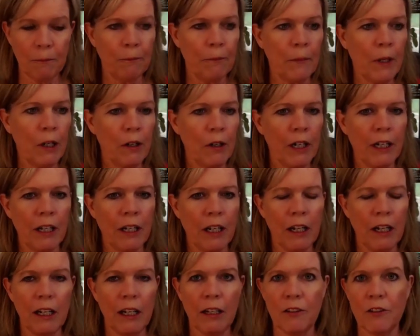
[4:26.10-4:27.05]
married.
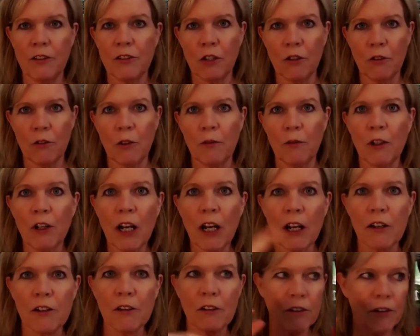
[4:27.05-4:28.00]
And so if
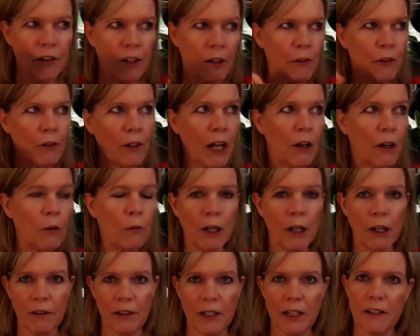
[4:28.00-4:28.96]
you're not
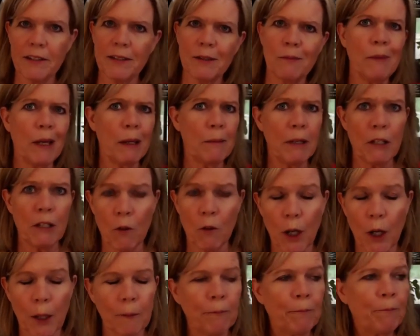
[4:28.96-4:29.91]
aware of this, maybe you
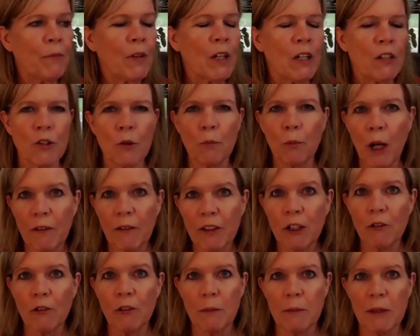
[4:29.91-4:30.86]
are. So
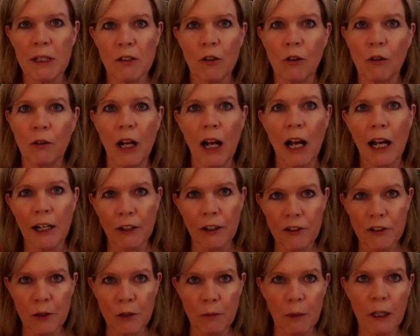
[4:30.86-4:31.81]
private agreements hold a
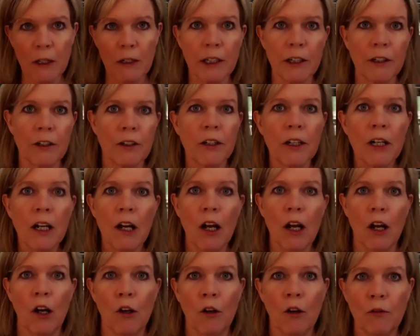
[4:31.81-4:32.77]
higher superior
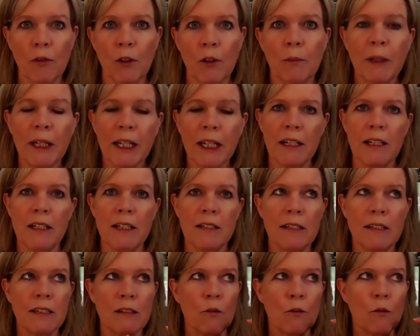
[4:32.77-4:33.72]
over
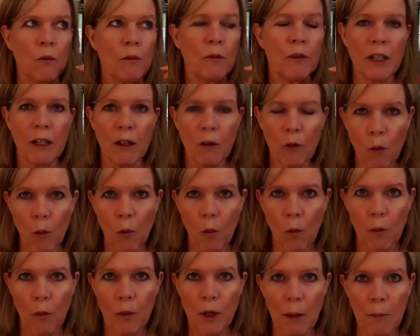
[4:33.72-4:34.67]
because the
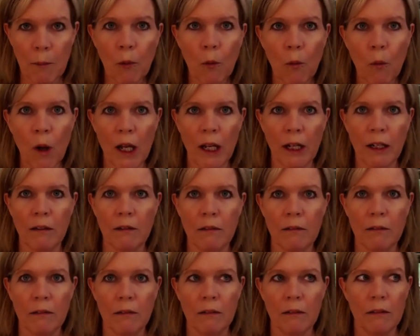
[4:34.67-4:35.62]
number
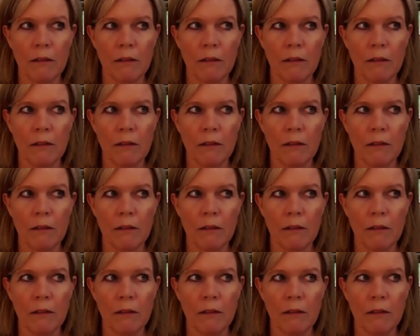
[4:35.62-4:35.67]
one